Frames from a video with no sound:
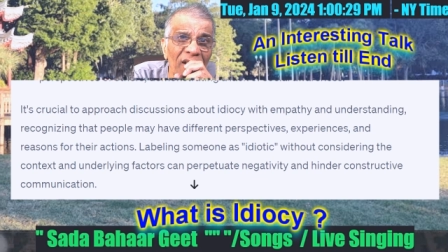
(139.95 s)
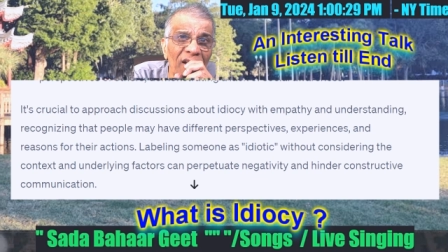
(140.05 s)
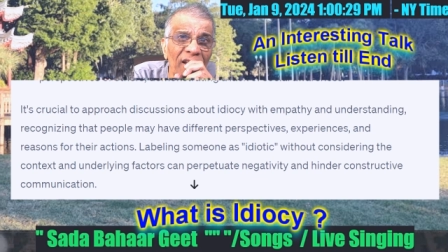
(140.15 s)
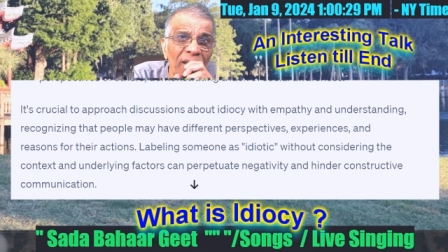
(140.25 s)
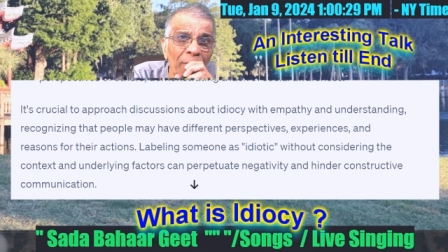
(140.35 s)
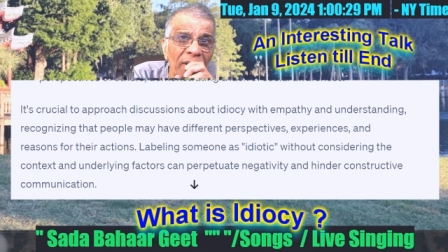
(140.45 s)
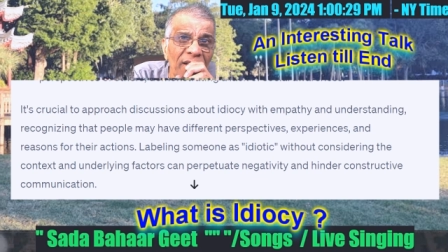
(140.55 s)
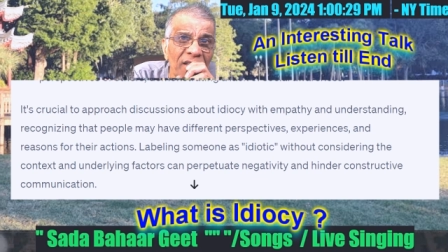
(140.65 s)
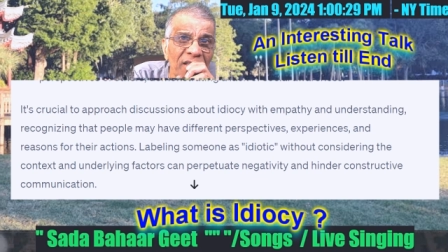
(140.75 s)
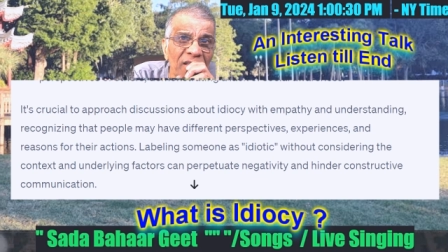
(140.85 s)

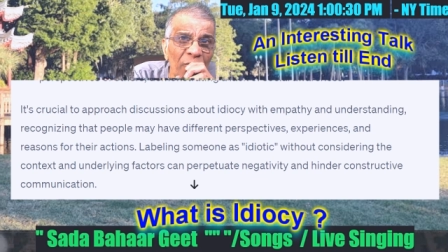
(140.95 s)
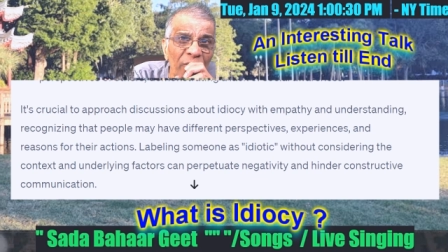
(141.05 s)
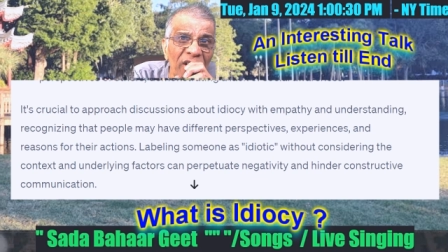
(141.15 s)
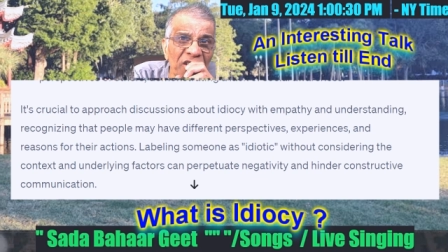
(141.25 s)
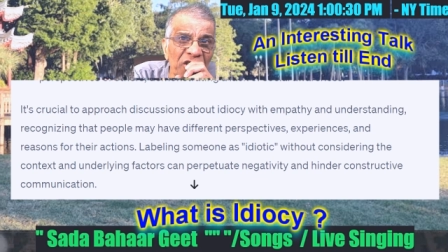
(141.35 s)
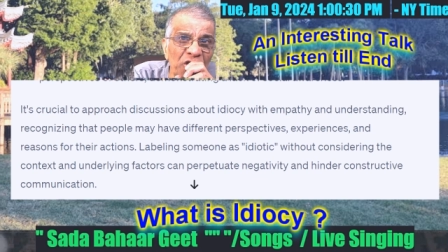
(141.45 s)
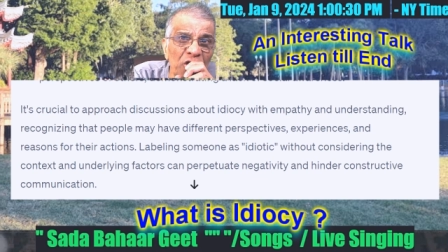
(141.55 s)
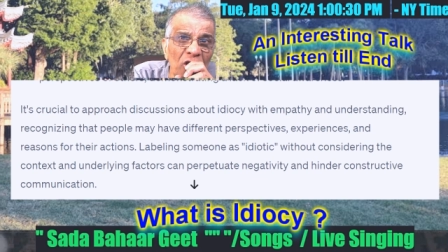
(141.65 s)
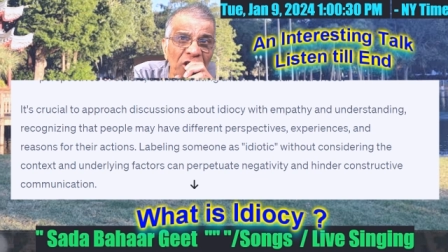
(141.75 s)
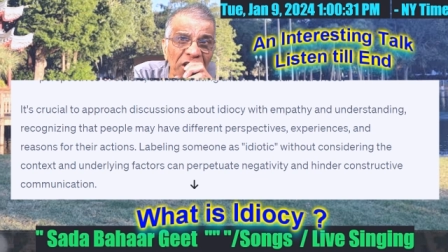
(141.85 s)
Labeling someone as
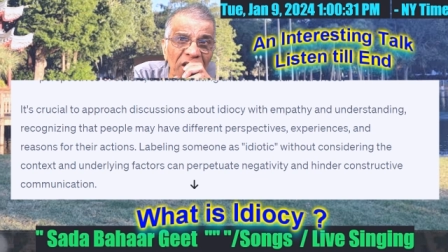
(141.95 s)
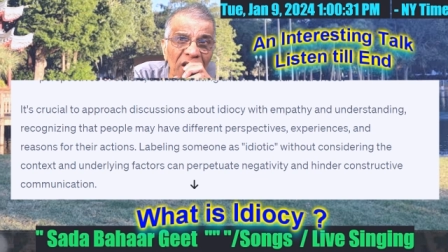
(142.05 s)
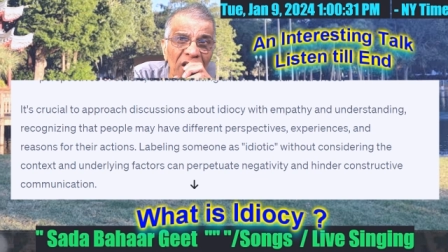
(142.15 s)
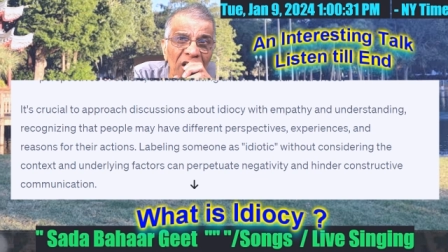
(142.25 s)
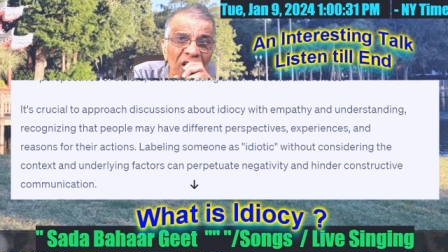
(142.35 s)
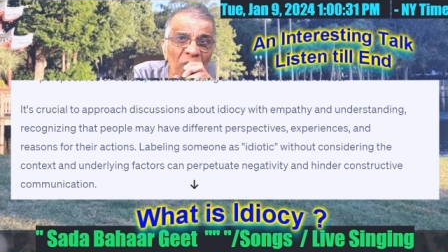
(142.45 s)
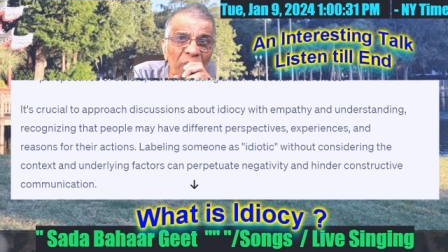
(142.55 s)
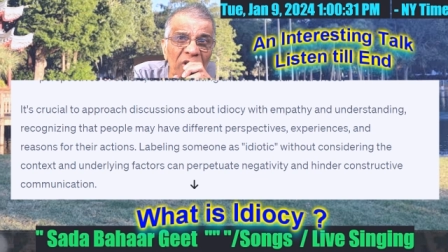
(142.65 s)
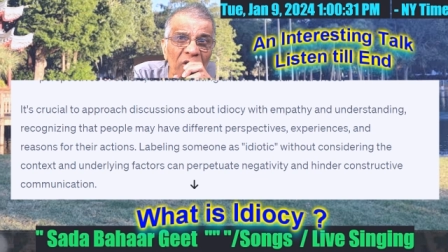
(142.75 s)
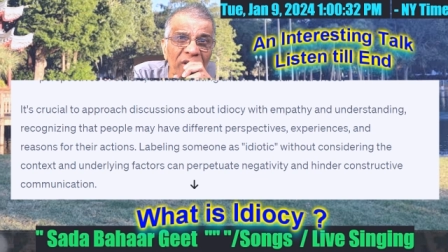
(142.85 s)
idiotic
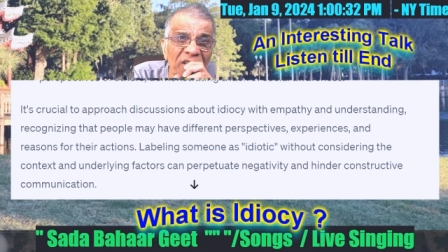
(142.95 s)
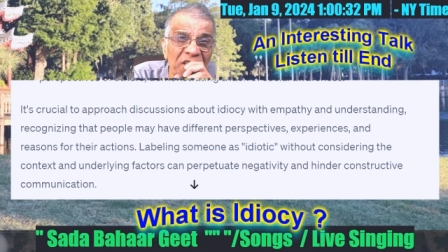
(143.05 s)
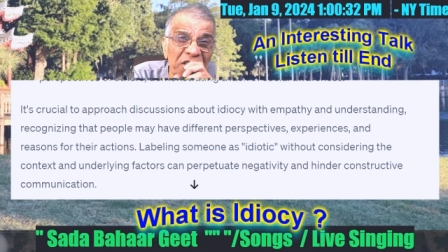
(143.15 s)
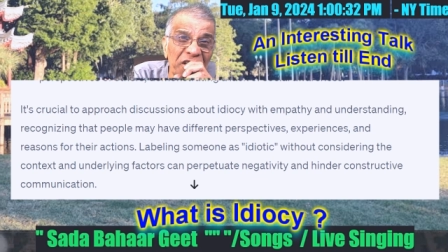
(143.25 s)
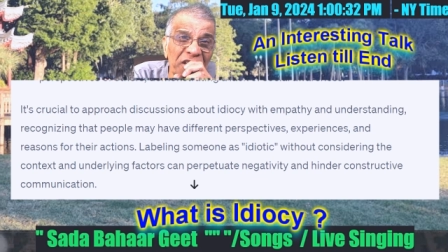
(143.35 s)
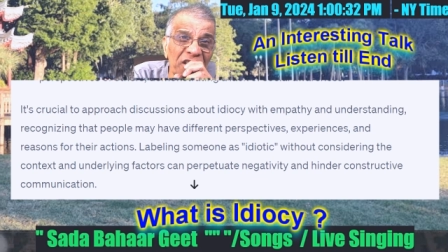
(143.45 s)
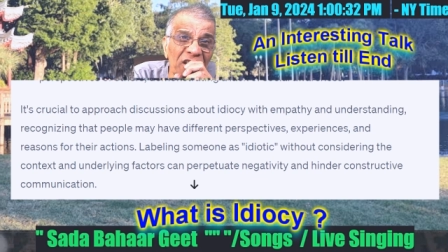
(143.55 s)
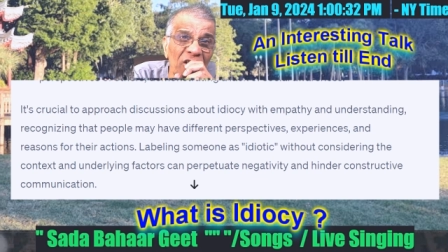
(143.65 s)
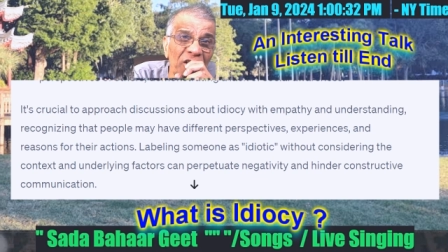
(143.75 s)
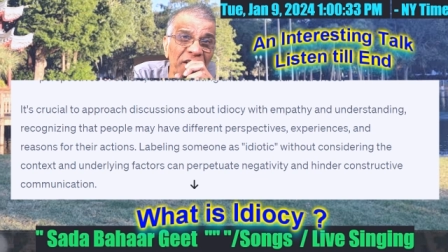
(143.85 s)
without considering the
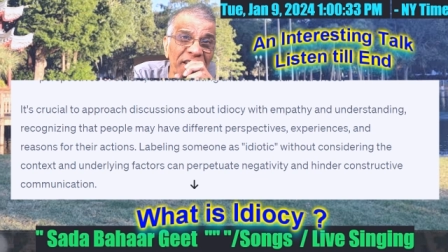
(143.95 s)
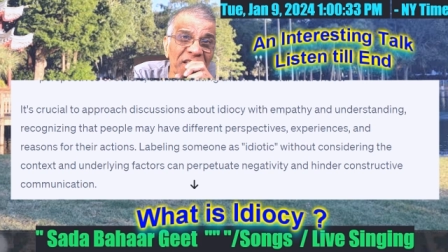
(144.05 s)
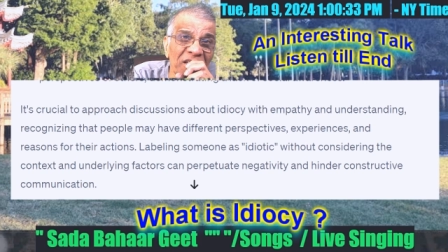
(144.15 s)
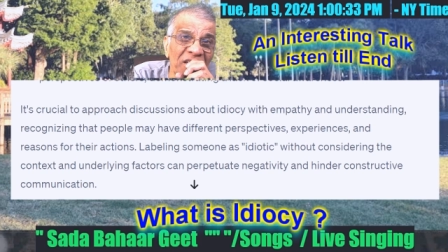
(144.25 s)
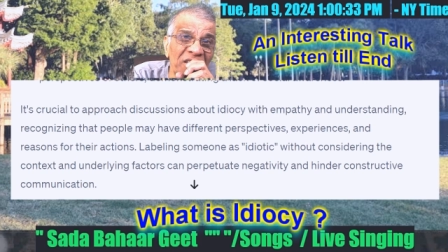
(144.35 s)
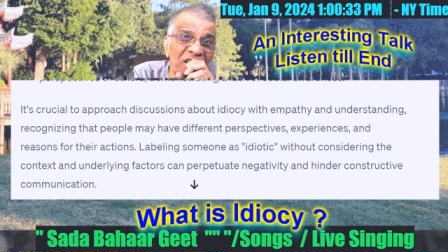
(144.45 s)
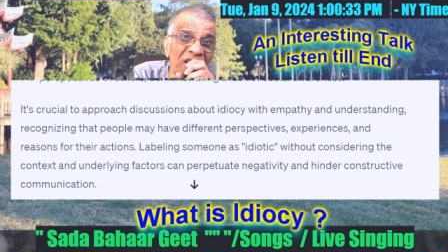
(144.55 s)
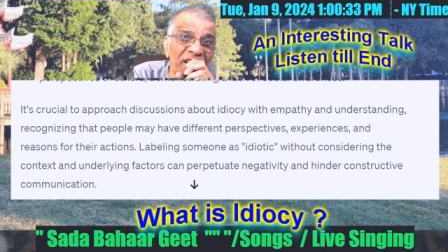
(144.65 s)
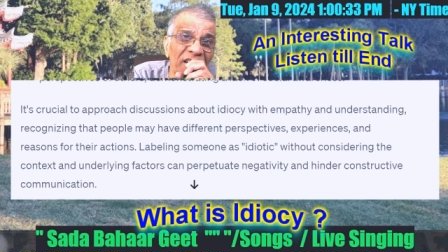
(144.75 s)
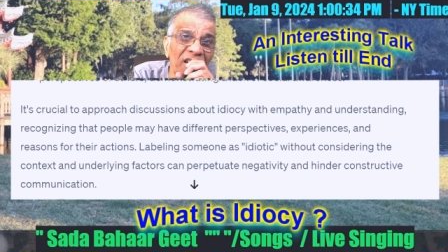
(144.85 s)
context and
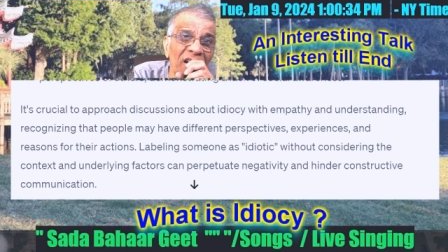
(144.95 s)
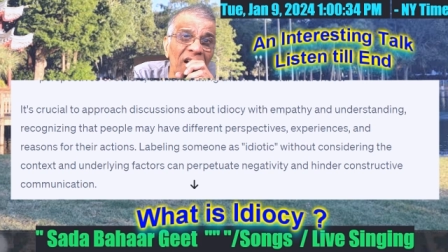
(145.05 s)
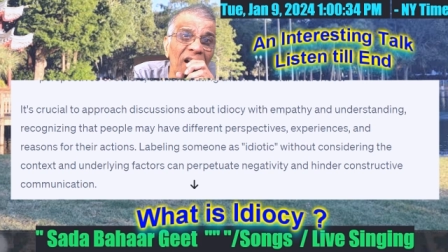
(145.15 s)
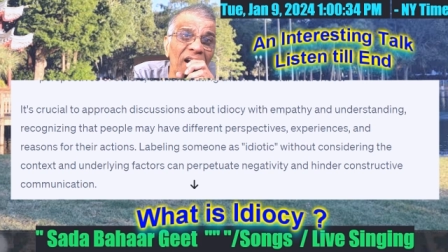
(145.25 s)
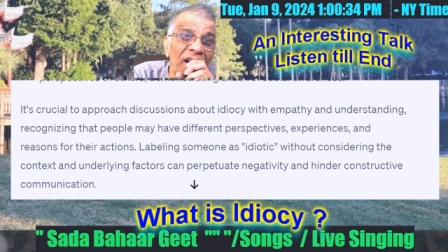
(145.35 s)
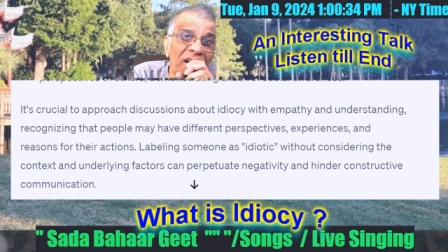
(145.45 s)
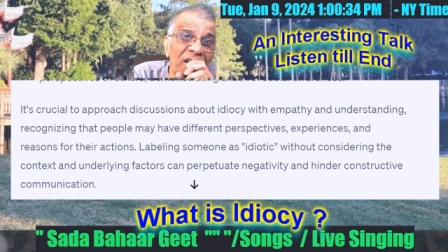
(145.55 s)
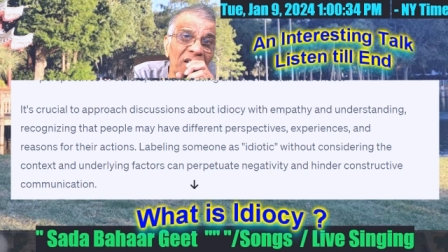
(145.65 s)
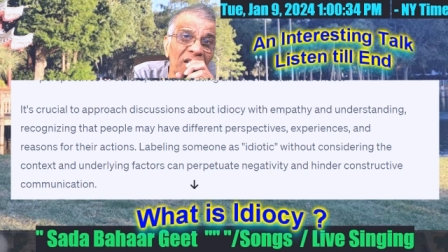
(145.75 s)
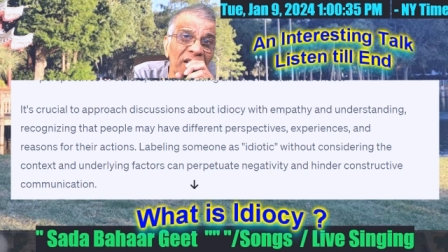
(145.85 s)
underlying and
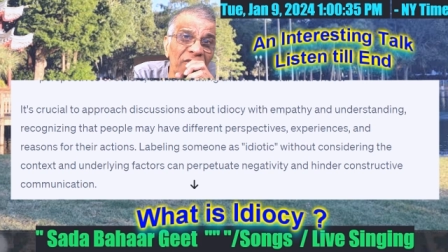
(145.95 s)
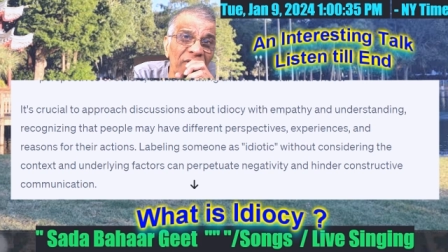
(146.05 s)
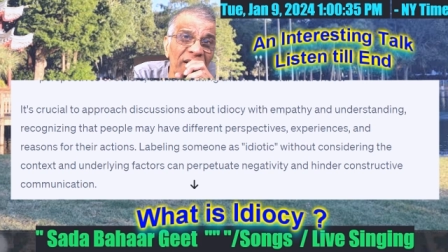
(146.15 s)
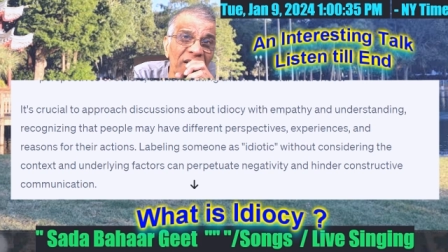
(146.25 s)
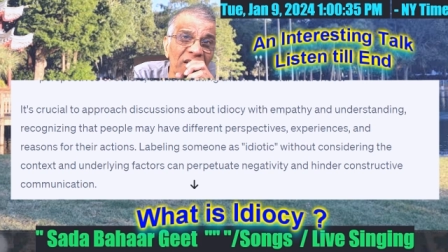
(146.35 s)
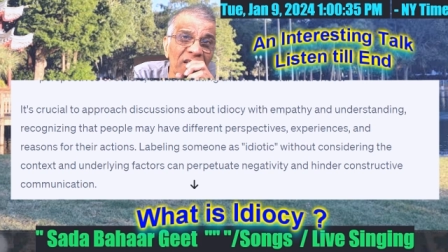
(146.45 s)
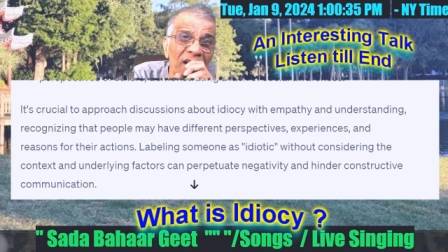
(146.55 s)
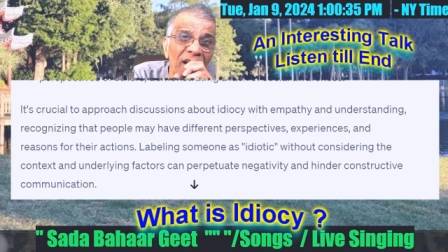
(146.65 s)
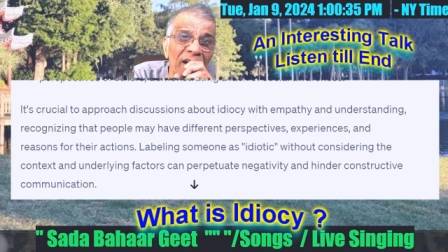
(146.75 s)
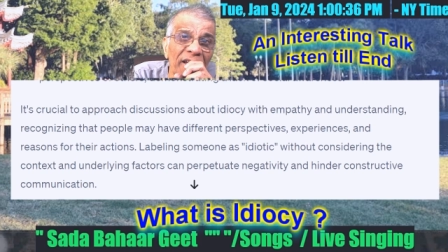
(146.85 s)
underlying factors
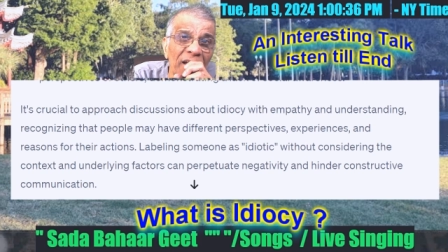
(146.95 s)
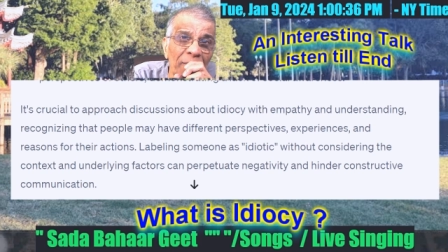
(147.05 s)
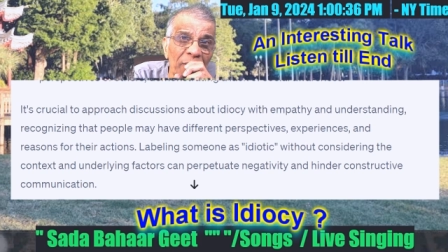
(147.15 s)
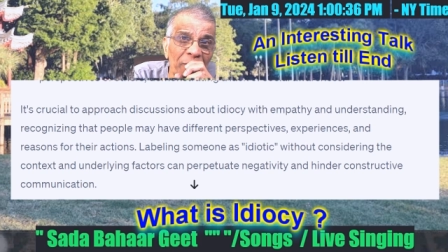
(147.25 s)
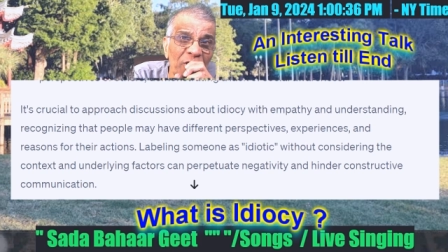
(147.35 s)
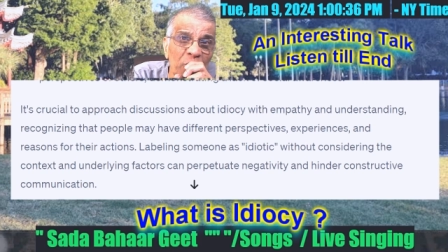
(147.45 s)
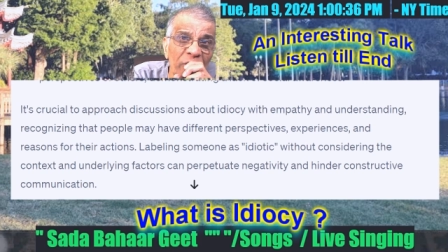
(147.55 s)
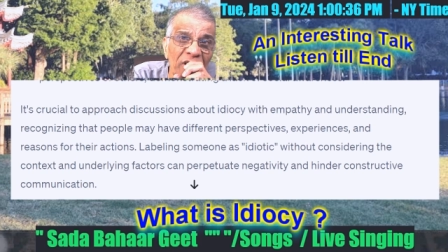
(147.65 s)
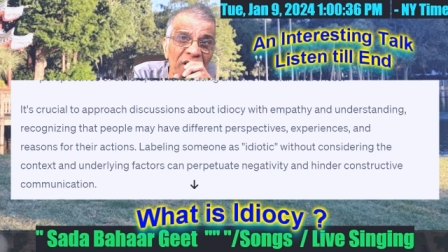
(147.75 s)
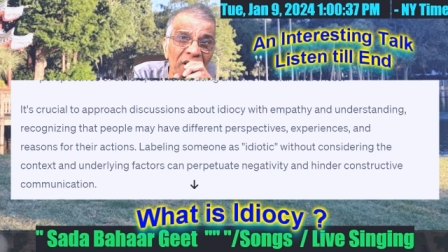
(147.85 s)
can perpetuate